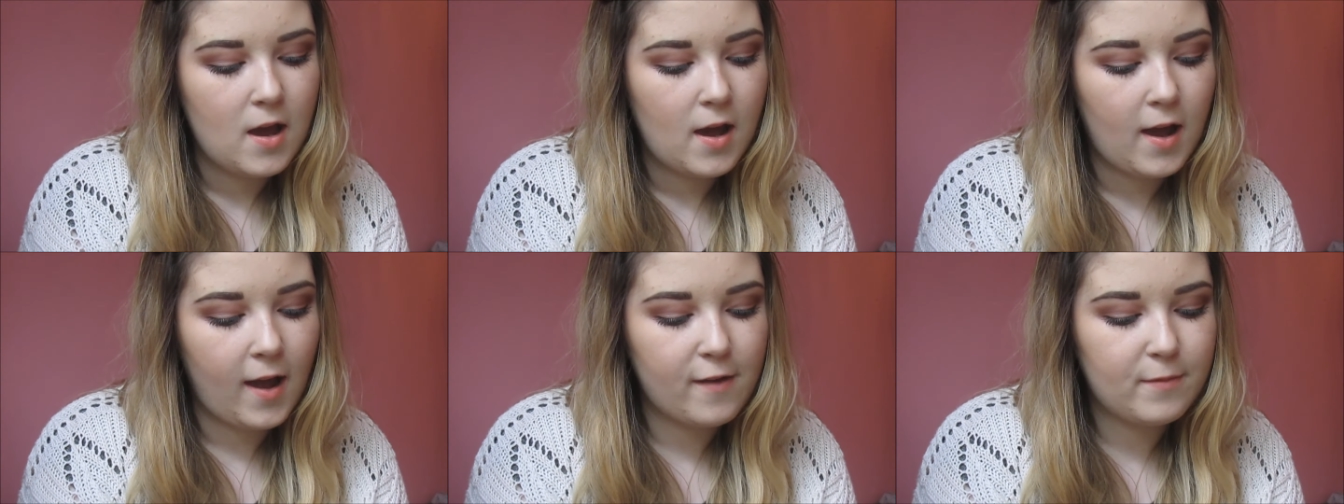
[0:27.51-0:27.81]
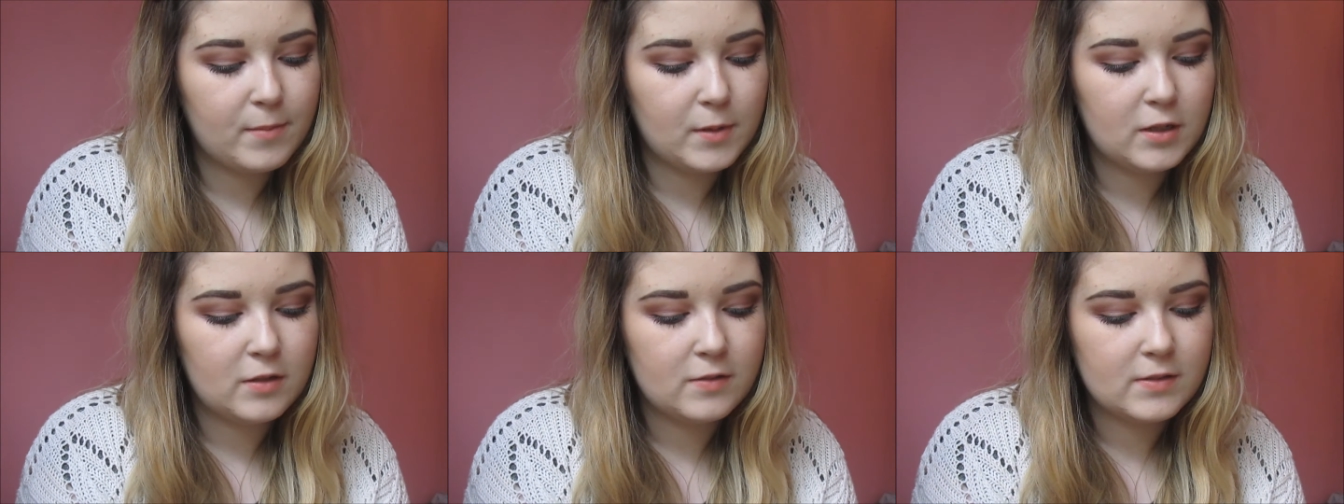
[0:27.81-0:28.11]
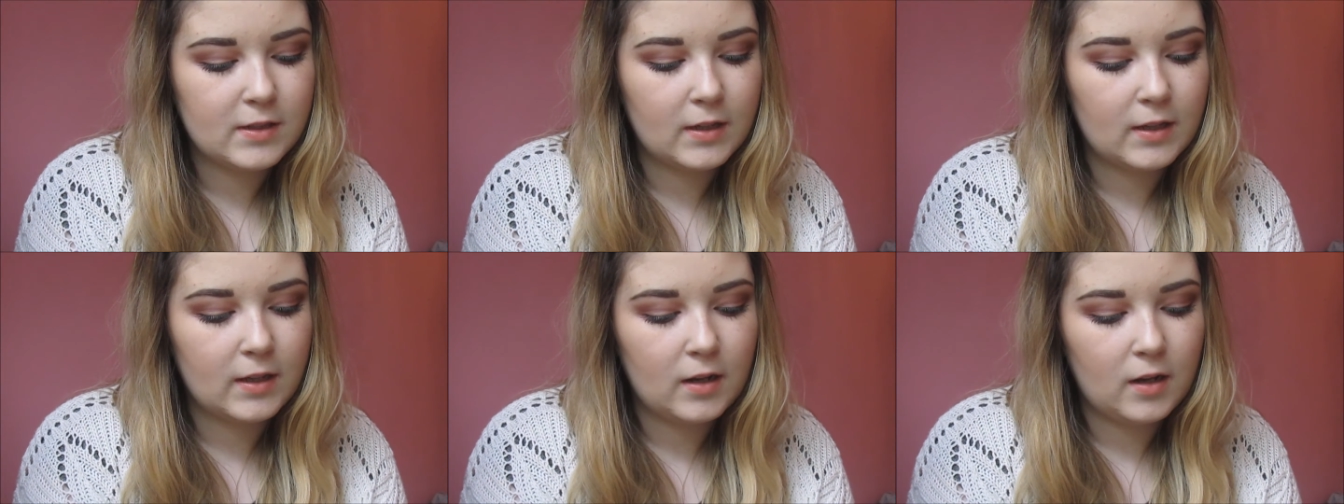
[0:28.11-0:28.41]
I've been
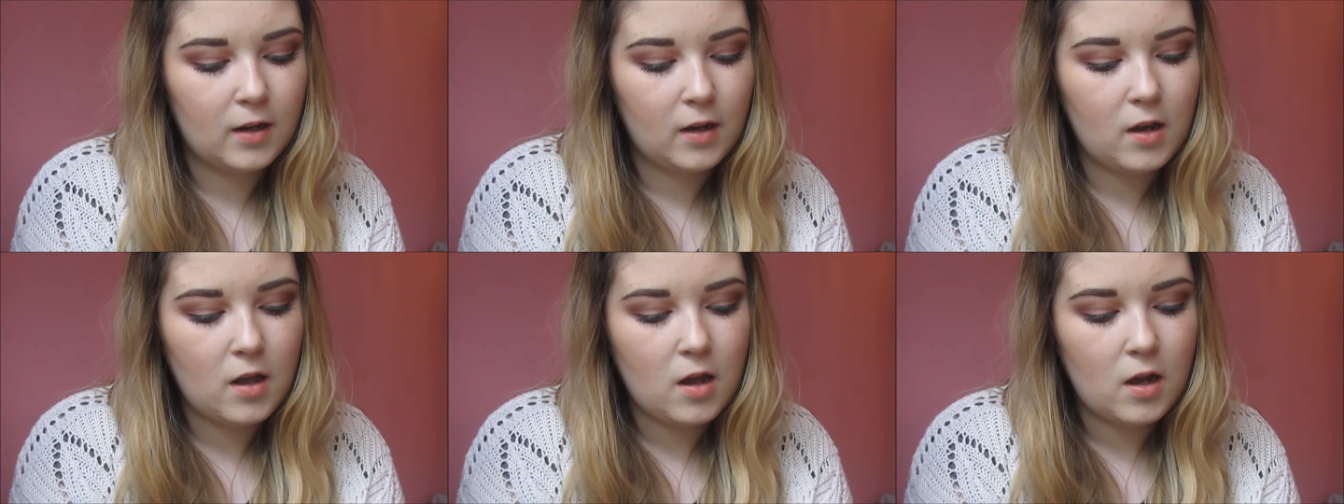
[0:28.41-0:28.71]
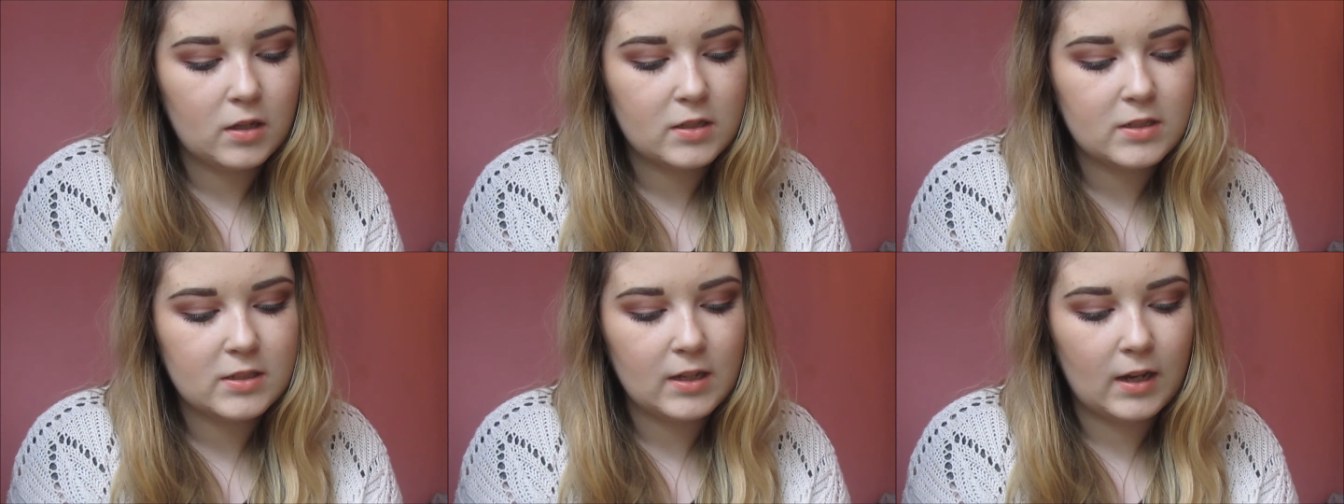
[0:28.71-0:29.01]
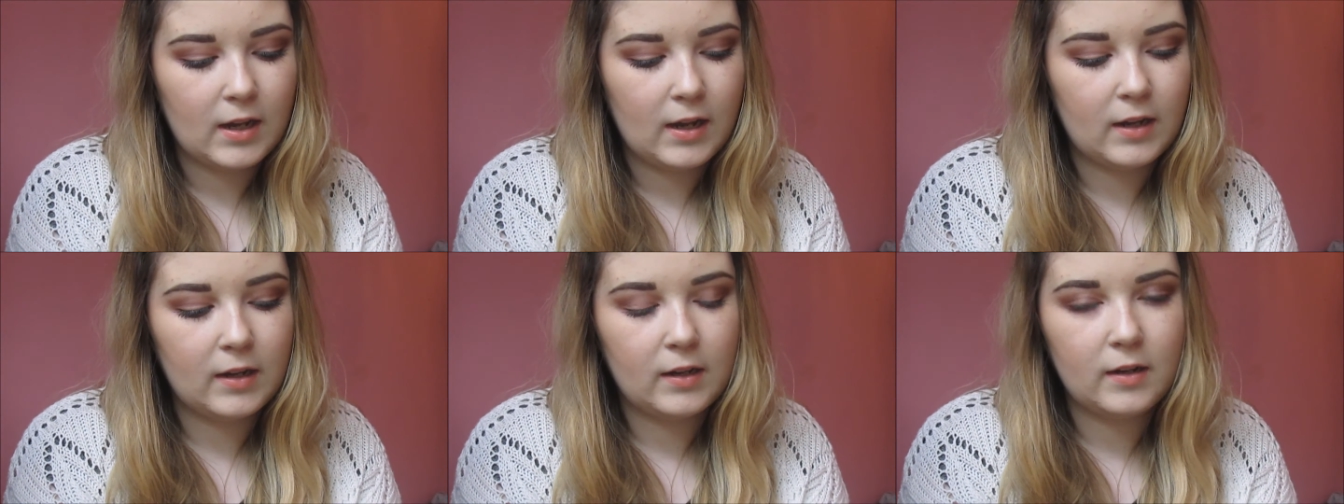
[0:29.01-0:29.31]
using it a lot
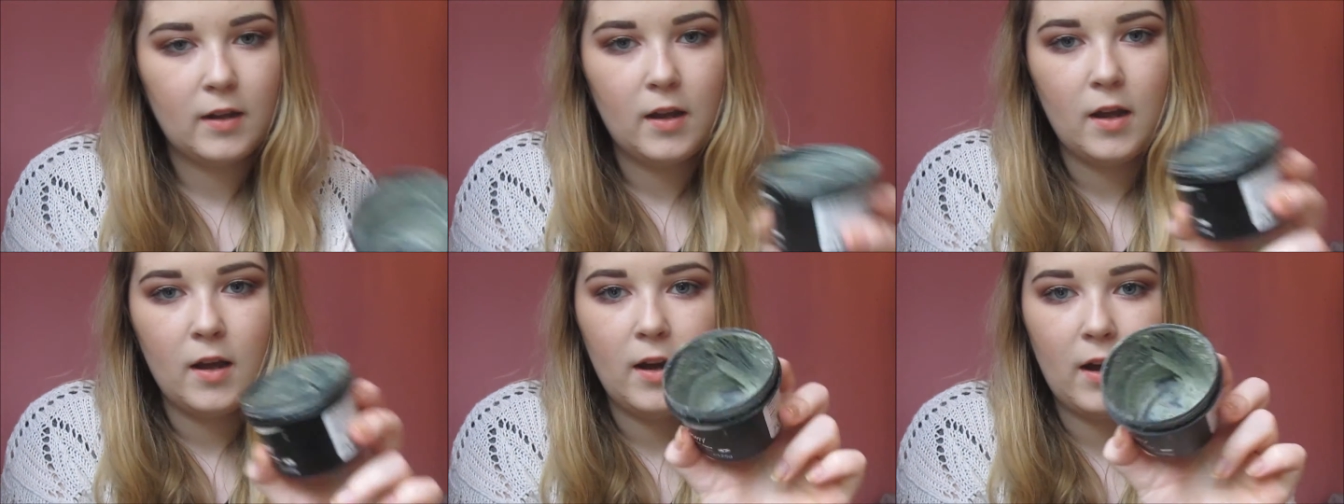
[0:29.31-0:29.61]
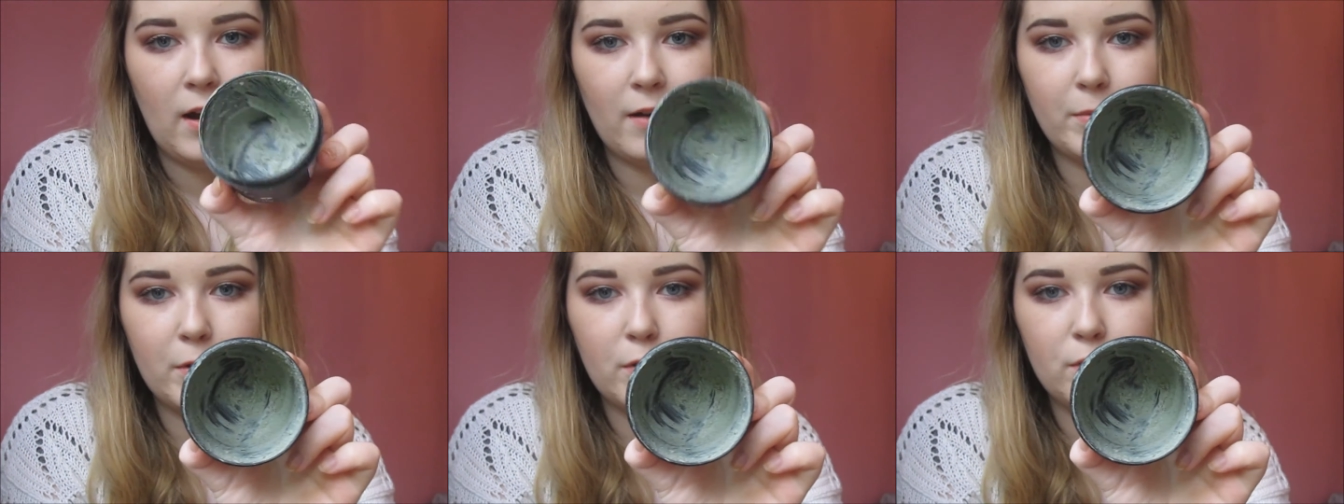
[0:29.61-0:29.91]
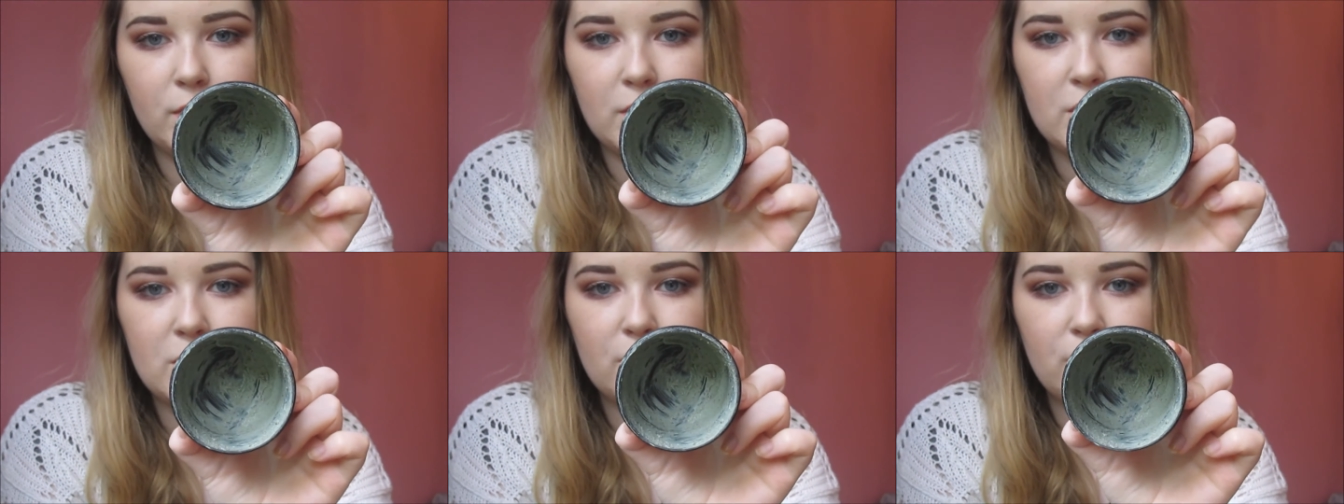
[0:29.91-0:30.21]
and I've been
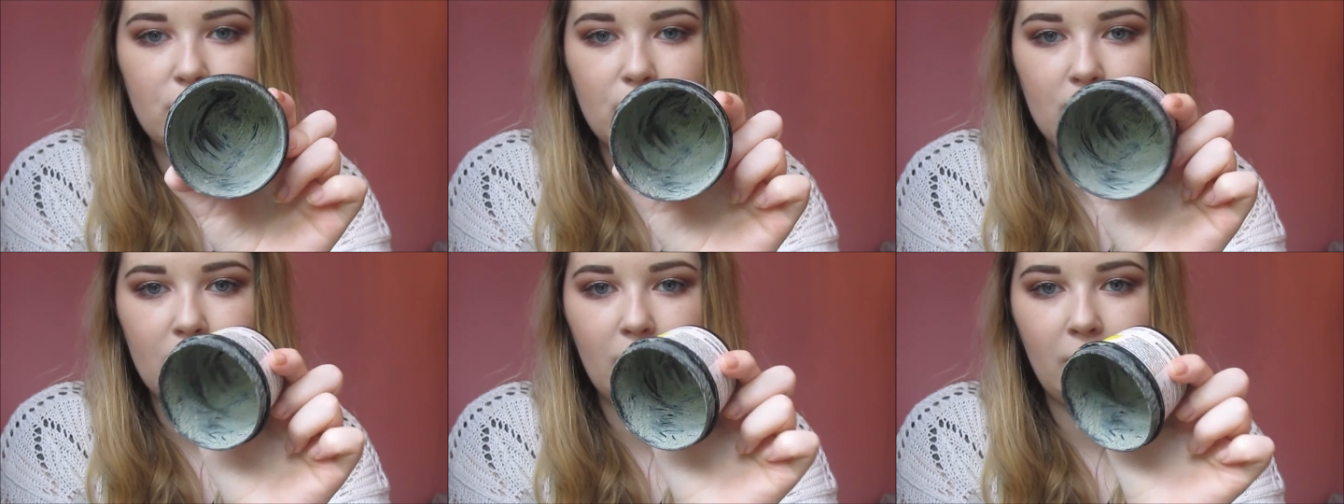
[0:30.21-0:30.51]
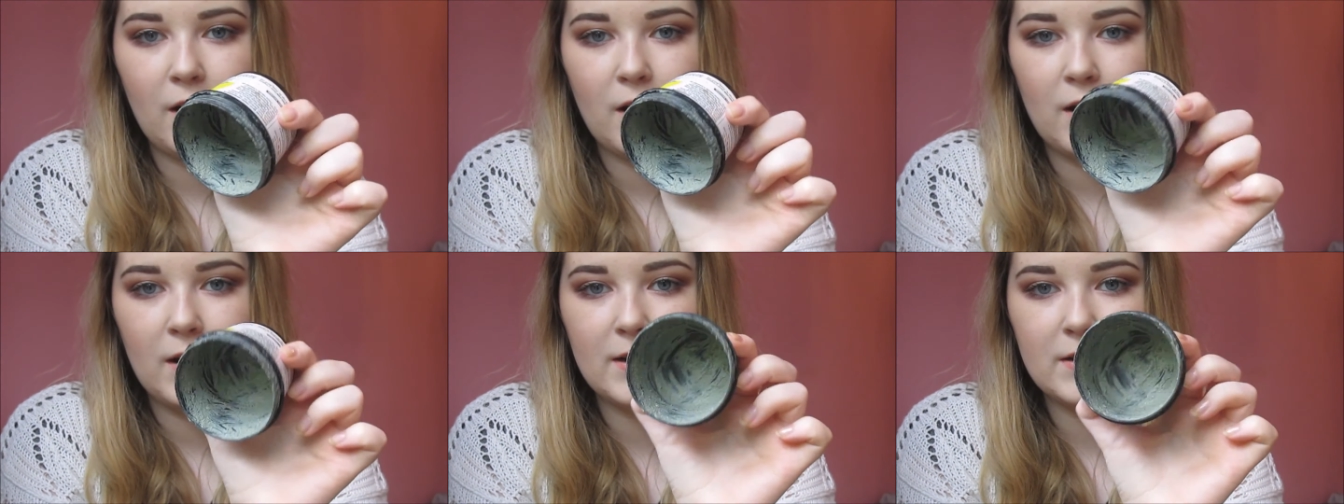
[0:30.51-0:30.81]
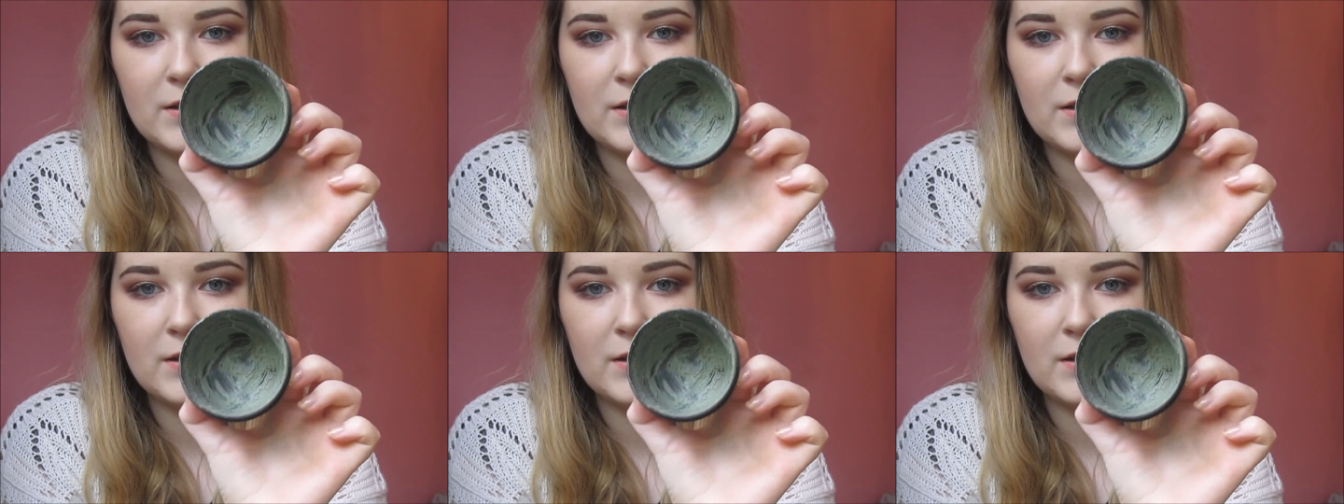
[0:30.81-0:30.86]
reaching for it a lot.